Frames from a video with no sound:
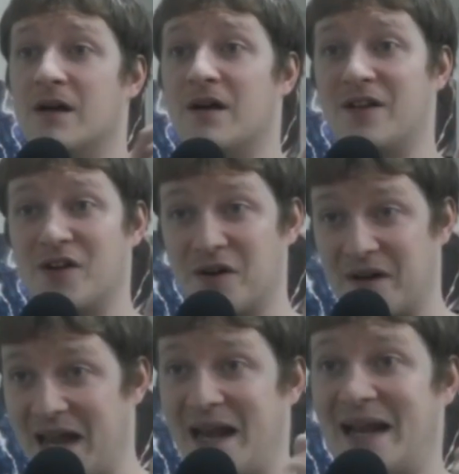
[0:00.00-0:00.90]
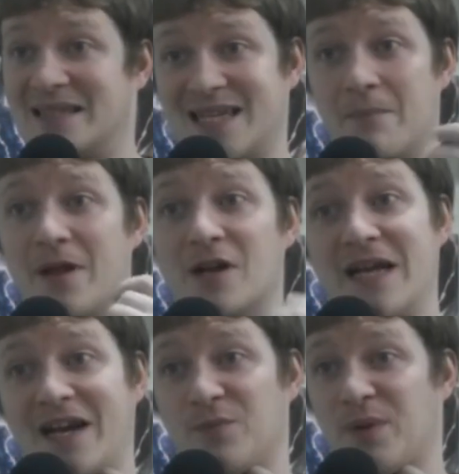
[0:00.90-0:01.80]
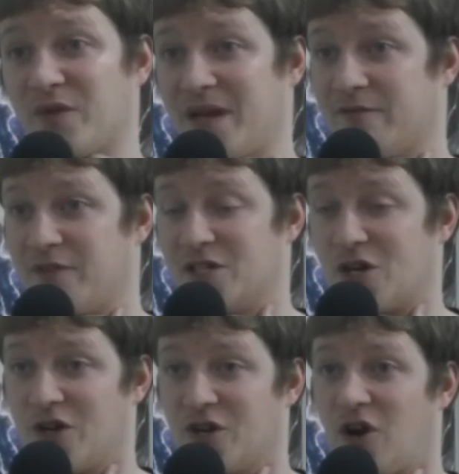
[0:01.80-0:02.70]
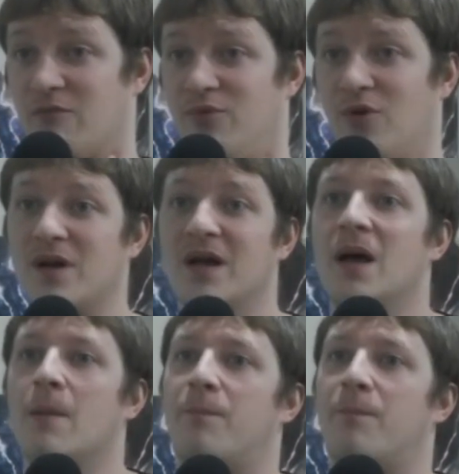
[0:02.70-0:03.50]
Your enhance, commit, your attack gets +1 damage for each card in your card pool.